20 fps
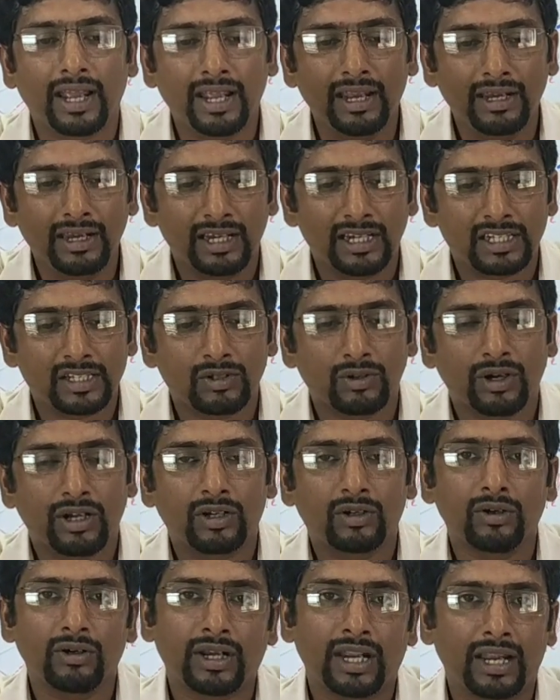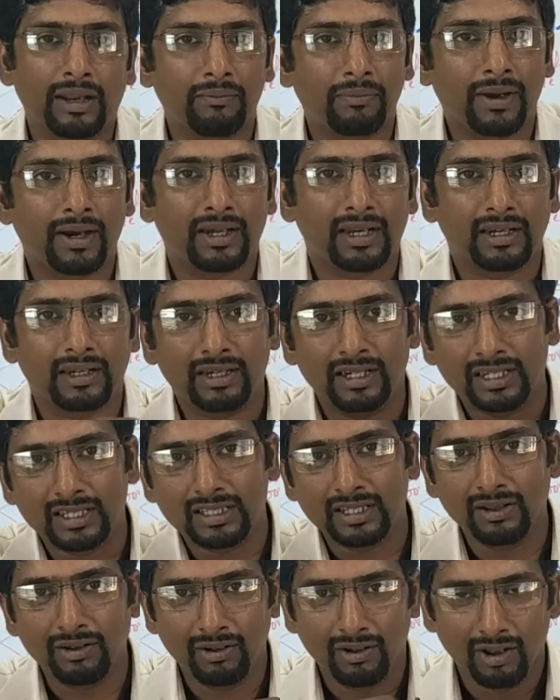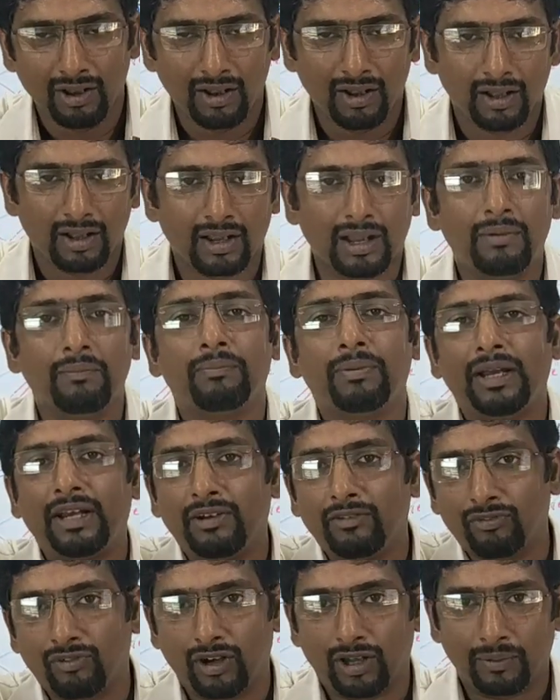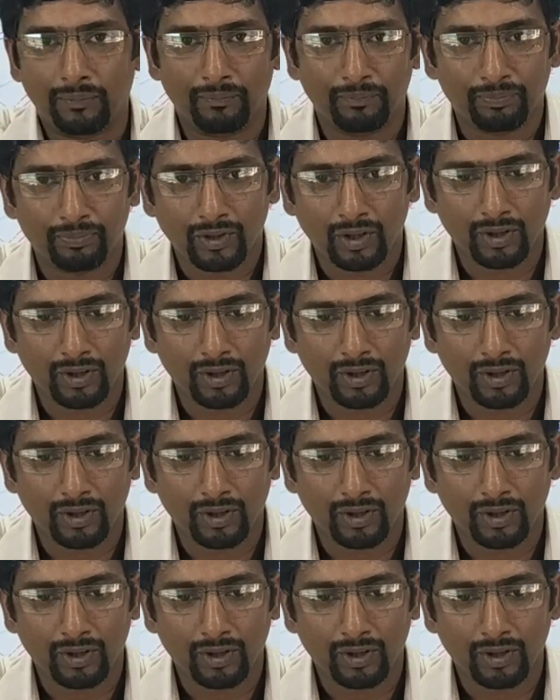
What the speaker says: again it's going to take part in its complete form.